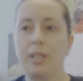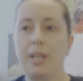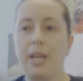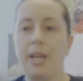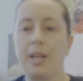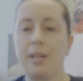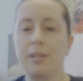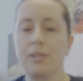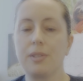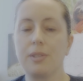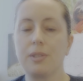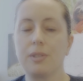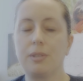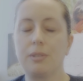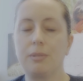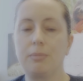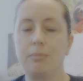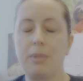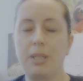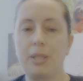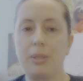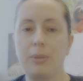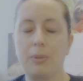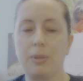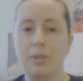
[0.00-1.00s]
cancel
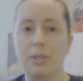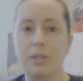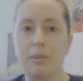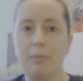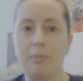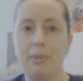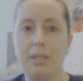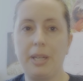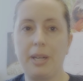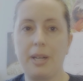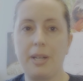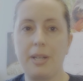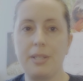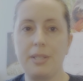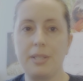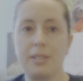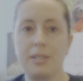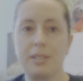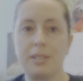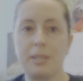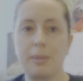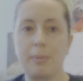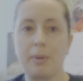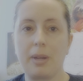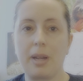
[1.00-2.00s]
my order because
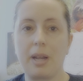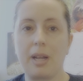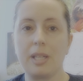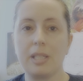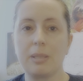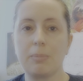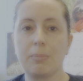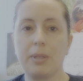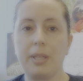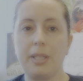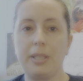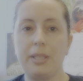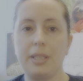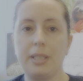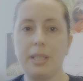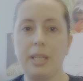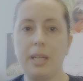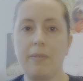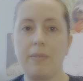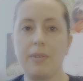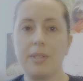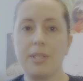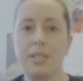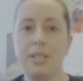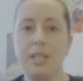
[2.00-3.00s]
SimCosplay did
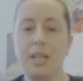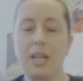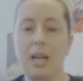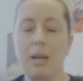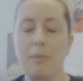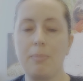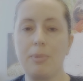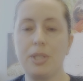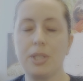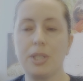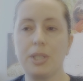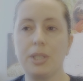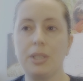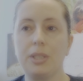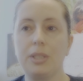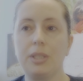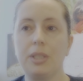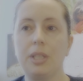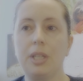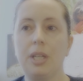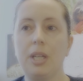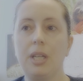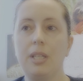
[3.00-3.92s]
give us the option,